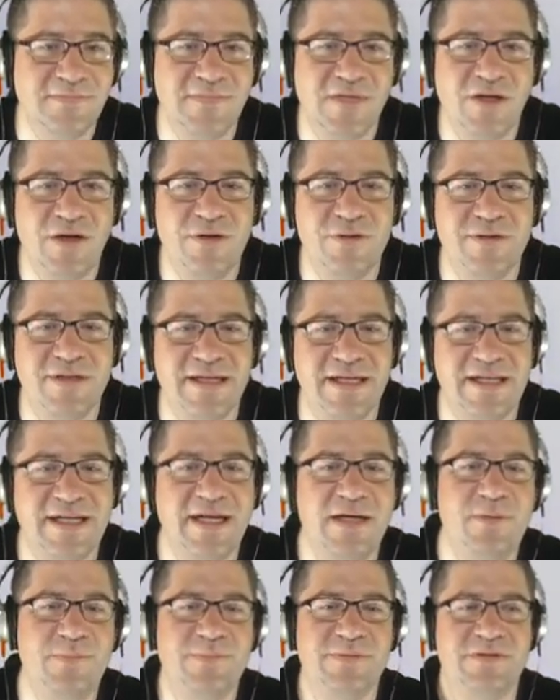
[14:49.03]
Code, need
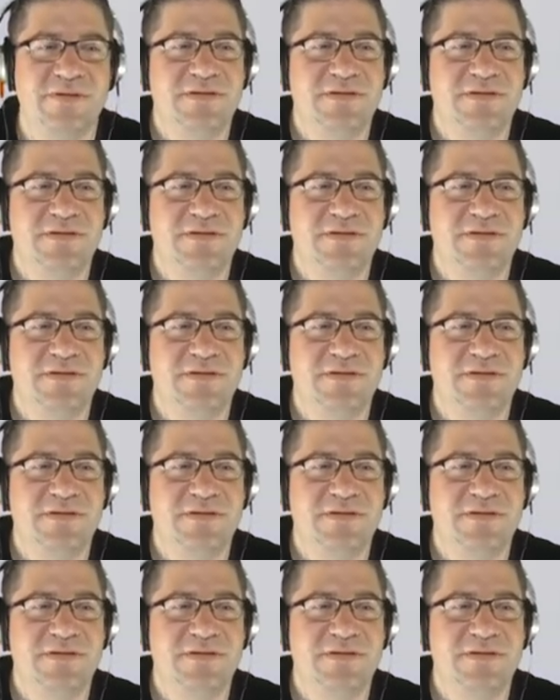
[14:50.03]
help?